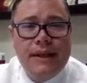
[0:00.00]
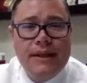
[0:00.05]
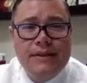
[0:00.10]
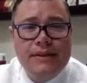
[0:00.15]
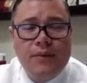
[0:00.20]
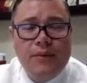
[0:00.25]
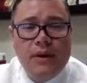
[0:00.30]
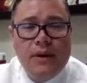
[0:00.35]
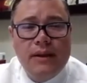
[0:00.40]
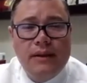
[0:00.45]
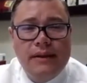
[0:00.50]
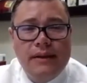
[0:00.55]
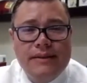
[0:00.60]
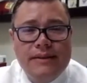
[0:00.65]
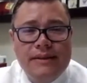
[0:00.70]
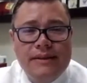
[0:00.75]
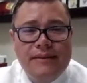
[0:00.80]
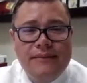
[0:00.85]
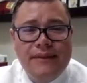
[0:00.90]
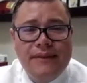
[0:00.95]
as well
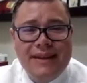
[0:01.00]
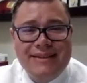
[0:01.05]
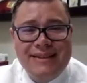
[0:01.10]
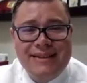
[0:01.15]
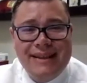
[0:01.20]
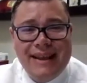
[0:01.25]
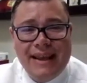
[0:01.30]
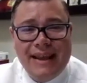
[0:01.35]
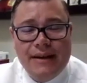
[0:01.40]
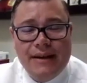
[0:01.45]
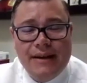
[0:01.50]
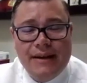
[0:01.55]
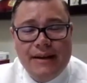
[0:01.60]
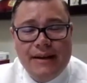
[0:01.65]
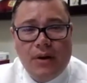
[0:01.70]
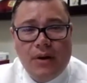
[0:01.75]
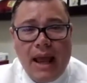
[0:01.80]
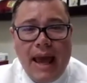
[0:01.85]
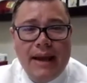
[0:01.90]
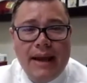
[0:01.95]
as investigative
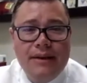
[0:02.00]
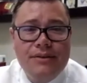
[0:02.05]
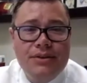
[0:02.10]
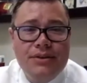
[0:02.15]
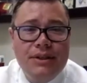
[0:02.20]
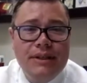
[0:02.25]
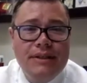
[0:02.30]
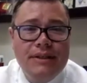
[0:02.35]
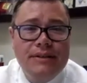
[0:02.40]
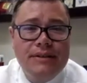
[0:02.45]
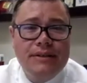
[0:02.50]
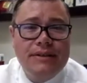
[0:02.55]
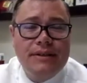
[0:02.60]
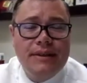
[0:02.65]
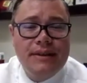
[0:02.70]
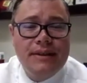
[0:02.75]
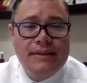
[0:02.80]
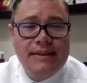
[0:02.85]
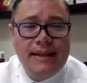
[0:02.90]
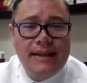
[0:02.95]
strategies
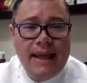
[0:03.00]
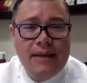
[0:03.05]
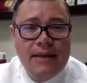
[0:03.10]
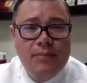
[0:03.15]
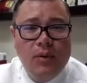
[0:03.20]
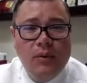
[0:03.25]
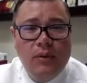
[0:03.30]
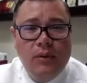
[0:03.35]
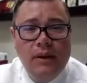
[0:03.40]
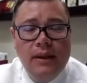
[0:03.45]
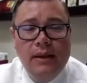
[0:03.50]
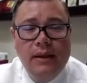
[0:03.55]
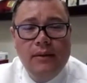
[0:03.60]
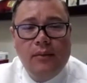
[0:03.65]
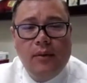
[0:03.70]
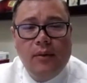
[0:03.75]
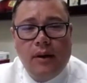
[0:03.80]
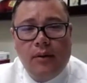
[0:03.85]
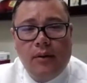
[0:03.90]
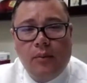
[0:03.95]
to the table
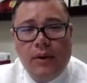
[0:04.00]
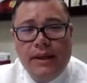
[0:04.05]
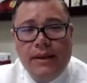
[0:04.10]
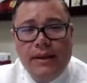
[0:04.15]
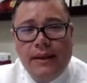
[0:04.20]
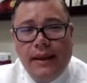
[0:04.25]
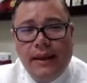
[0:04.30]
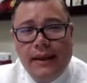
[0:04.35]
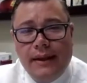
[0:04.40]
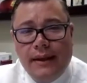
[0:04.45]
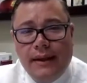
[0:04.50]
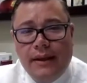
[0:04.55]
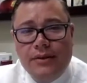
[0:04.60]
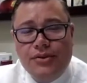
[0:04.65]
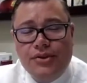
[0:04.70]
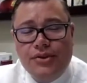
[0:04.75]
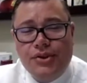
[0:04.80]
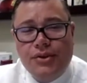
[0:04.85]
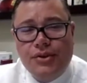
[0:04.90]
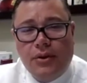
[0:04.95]
where we can
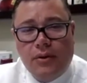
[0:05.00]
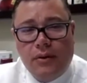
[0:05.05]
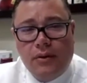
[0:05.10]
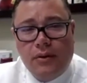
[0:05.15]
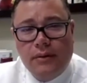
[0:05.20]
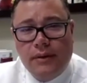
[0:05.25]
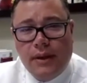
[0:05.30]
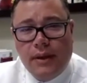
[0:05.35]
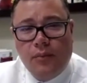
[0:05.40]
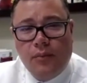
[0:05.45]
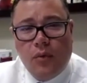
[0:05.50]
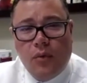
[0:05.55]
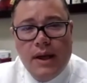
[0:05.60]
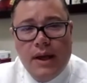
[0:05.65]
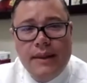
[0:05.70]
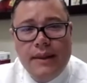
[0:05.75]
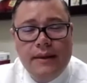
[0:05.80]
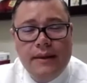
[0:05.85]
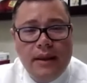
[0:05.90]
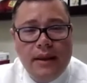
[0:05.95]
ensure that
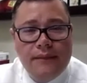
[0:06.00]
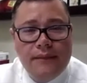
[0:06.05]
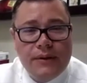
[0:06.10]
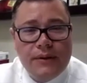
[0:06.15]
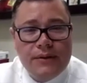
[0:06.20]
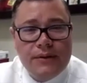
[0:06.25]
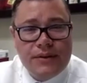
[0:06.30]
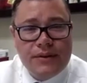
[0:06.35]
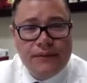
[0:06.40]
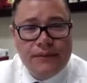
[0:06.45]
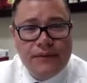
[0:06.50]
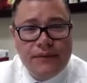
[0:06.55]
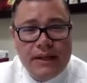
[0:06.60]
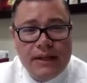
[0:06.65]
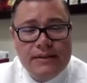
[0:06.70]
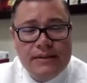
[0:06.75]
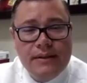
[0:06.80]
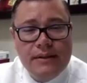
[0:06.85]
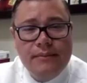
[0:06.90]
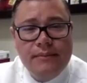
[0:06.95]
one if there's a
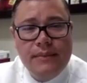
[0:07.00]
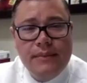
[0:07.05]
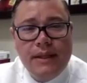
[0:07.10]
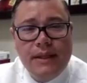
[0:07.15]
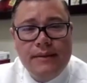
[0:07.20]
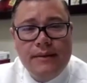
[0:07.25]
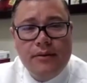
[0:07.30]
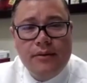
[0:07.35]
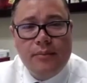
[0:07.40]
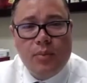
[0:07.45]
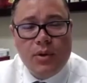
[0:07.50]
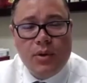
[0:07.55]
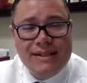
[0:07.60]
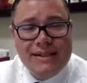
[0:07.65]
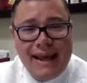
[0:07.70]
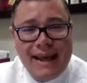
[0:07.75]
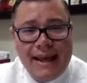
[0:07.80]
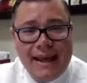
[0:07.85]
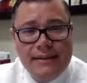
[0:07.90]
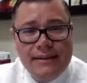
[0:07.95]
victim that they're
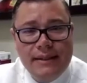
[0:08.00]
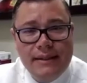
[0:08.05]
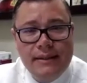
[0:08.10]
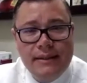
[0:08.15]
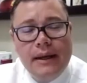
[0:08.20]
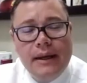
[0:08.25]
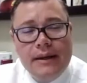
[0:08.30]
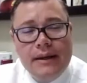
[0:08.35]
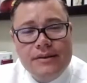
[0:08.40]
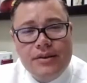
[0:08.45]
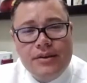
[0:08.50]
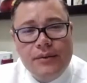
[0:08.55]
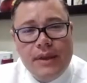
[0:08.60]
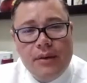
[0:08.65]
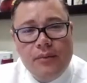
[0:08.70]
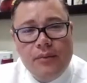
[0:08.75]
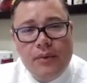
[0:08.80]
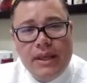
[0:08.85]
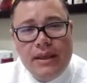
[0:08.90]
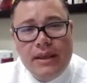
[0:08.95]
protected uh, so
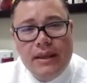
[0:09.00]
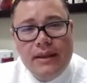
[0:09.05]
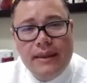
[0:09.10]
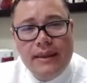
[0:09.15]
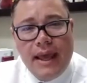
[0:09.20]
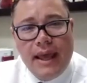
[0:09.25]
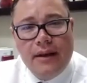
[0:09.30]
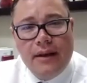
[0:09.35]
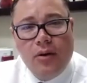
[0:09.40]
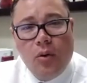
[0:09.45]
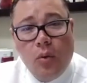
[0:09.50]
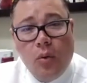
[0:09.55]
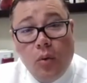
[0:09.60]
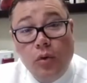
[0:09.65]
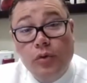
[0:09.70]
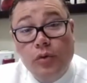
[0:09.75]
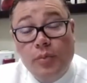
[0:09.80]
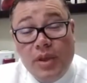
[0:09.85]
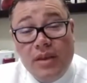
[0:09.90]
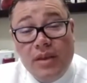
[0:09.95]
that we can then
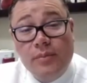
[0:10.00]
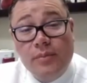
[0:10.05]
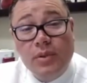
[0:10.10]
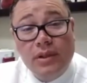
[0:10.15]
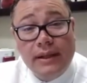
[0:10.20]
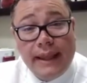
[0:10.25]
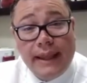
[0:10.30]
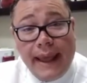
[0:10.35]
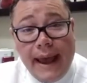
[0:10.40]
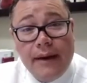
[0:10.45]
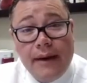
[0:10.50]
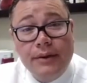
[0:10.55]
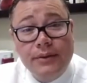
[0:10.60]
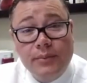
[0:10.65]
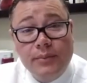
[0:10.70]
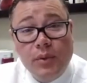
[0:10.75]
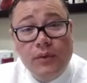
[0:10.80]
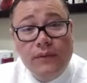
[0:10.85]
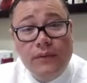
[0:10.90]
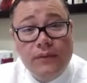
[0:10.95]
hold people
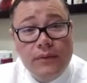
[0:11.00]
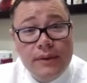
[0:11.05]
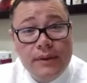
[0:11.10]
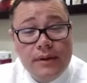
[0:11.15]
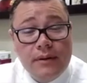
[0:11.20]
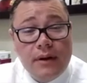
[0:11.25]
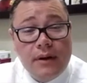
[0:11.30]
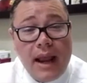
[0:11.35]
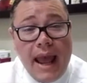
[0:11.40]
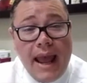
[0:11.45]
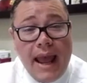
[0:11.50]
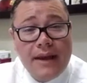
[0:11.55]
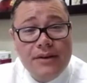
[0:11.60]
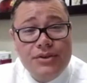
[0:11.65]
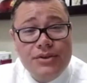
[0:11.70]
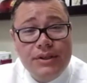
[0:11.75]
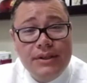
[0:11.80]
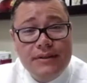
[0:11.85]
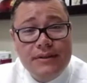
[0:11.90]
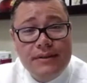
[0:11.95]
accountable for their
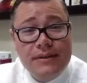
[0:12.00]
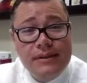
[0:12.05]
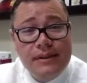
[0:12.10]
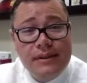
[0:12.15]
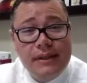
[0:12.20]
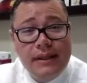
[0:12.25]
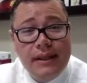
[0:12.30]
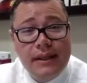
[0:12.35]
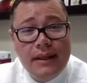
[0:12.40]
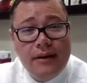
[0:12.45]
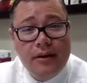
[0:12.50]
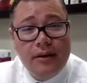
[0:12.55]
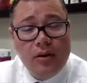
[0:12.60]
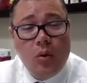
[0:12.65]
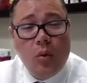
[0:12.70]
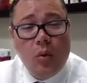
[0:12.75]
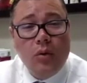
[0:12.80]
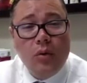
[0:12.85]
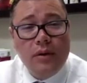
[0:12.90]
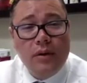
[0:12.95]
actions in a
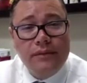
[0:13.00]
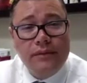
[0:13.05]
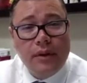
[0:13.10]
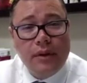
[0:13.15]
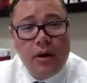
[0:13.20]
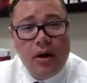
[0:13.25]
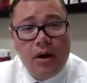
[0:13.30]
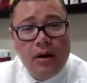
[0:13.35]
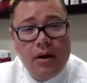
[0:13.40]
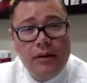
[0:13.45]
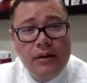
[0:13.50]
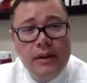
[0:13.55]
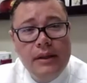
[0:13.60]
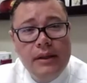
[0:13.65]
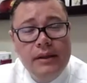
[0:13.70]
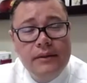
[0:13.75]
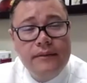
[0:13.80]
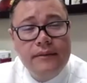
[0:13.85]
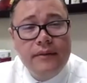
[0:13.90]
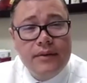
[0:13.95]
court of law
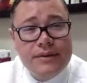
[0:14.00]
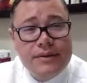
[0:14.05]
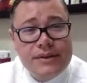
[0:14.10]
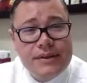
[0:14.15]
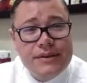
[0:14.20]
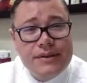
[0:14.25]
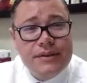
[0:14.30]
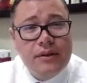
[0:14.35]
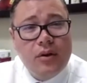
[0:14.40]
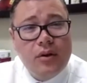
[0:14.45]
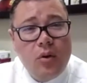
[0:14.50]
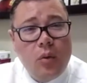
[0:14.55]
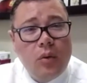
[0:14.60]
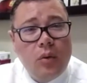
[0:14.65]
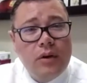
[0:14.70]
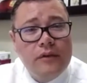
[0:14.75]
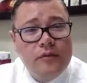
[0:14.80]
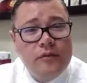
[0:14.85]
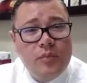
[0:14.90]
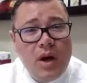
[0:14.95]
versus a
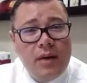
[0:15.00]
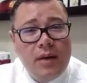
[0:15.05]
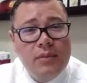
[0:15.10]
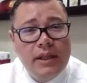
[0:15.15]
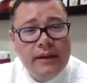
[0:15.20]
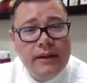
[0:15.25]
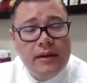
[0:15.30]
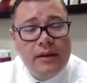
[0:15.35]
court of public